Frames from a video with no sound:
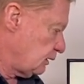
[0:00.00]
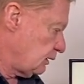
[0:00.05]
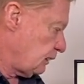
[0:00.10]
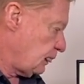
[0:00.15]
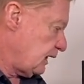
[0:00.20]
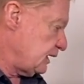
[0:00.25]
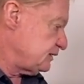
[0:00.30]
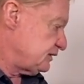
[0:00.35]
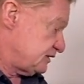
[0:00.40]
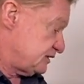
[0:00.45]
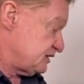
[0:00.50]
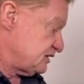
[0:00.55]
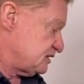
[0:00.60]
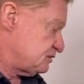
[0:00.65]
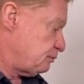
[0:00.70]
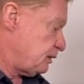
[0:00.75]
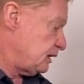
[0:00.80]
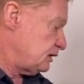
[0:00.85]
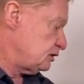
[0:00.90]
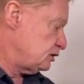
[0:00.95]
either
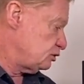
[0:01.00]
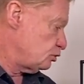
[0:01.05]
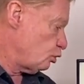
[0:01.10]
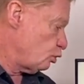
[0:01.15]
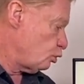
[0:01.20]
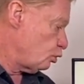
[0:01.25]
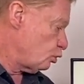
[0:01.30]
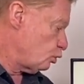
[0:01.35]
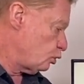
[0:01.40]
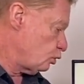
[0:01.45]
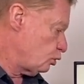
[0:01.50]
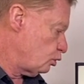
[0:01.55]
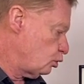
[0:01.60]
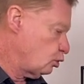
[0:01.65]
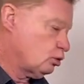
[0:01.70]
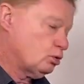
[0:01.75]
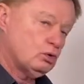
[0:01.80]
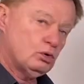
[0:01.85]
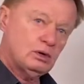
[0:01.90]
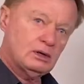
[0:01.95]
suspended
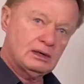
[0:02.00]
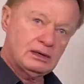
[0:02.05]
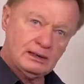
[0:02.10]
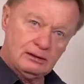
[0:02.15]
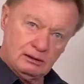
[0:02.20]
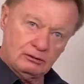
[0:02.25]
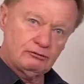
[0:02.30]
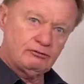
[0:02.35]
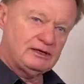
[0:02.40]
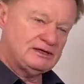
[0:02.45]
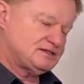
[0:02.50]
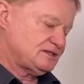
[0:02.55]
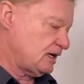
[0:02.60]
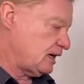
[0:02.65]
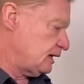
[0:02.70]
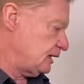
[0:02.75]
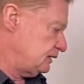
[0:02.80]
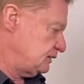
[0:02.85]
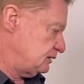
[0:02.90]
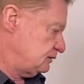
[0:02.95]
or
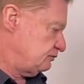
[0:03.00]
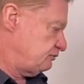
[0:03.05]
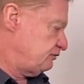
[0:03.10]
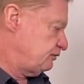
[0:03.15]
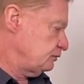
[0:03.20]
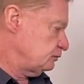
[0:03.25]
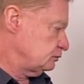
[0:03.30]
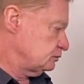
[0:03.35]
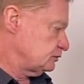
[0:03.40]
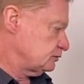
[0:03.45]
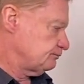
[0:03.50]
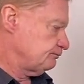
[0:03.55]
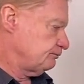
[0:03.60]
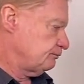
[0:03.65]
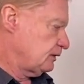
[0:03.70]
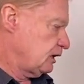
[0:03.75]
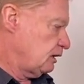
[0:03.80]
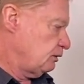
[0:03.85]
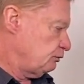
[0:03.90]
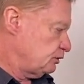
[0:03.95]
retained and filled,
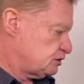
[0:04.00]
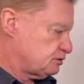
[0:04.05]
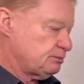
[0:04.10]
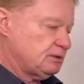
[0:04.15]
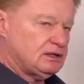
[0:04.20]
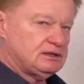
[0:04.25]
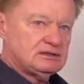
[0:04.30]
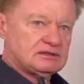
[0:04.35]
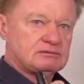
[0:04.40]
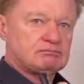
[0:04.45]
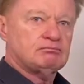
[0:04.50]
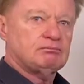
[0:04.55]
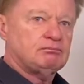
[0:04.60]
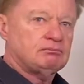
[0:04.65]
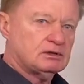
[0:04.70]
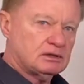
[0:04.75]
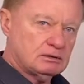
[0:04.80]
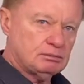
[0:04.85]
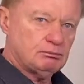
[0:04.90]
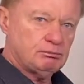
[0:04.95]
which means
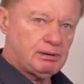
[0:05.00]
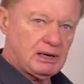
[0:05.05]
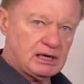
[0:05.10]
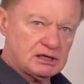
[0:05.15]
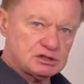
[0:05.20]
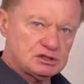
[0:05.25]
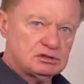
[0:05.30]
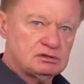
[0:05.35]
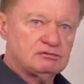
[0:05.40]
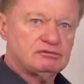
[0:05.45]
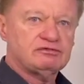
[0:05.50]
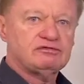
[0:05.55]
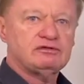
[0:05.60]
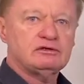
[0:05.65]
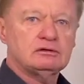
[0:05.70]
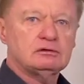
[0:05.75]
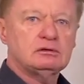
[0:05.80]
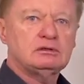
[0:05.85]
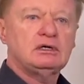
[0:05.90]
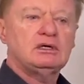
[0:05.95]
compaction of
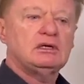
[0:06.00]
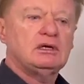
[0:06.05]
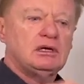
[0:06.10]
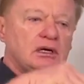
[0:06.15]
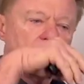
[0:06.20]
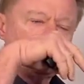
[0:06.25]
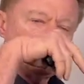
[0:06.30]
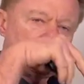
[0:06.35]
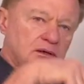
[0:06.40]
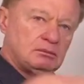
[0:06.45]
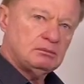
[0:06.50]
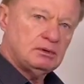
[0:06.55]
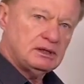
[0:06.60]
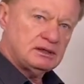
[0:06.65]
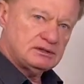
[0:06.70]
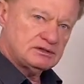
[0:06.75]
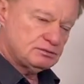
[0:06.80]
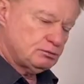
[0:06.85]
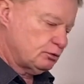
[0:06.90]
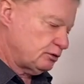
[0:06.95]
fill. It
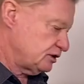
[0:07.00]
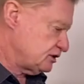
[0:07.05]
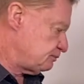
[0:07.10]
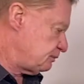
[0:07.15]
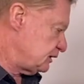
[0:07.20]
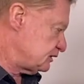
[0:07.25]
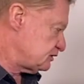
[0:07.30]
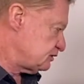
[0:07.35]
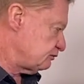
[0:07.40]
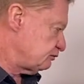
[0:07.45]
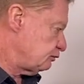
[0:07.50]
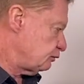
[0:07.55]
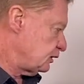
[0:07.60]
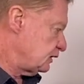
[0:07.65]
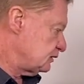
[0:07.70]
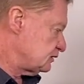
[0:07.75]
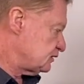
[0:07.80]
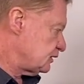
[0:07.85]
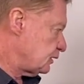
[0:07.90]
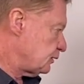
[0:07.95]
means more expensive
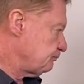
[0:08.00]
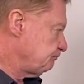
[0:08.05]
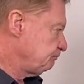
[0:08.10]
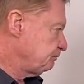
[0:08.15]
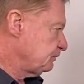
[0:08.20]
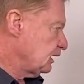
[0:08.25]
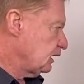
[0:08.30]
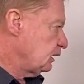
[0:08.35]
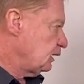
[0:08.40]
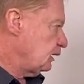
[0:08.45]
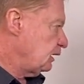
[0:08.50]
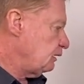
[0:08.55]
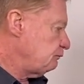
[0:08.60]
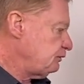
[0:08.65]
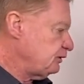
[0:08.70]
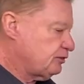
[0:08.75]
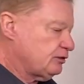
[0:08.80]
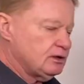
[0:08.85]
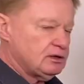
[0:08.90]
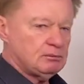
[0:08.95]
footing. So
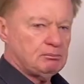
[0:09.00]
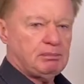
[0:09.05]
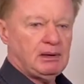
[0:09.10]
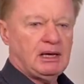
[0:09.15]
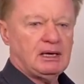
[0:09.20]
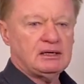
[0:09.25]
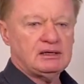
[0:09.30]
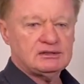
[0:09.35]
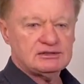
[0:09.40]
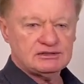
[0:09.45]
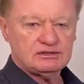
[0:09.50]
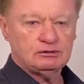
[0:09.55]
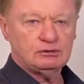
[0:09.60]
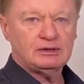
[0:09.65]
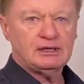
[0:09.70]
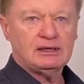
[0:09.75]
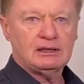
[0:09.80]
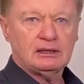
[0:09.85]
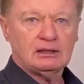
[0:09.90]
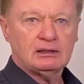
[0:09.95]
everything about it is
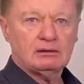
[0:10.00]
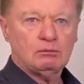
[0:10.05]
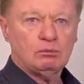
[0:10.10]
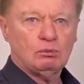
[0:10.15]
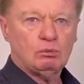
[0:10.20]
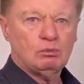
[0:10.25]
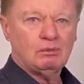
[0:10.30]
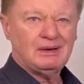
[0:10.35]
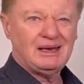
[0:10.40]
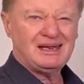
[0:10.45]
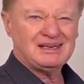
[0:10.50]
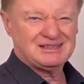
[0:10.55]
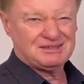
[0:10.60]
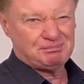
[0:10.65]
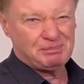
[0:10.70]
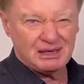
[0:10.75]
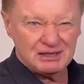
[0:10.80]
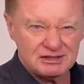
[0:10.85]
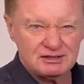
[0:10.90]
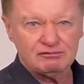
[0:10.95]
looking
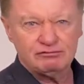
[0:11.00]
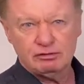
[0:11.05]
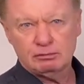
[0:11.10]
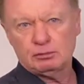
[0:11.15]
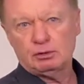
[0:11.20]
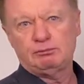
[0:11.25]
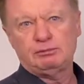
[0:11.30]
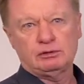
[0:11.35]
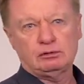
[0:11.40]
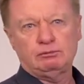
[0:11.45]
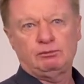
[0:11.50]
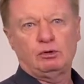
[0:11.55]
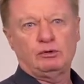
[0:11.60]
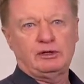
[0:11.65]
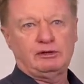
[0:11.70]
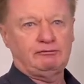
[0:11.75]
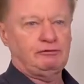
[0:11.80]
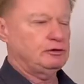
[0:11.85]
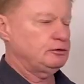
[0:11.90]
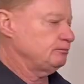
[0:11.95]
expensive from a build point
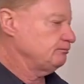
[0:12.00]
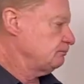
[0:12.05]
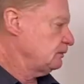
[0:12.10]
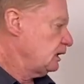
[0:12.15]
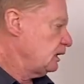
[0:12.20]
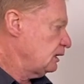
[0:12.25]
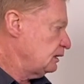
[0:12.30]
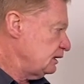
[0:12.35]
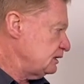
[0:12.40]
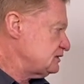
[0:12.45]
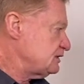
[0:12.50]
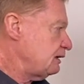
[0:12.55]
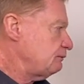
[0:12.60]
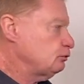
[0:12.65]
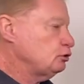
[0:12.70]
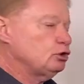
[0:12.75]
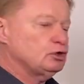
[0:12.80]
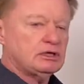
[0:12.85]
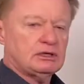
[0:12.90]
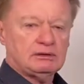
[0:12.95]
of view. Let's have a
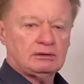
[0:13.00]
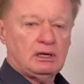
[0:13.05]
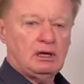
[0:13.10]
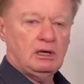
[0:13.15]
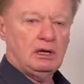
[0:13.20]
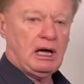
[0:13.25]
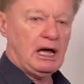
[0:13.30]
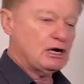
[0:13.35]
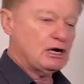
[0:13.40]
look at a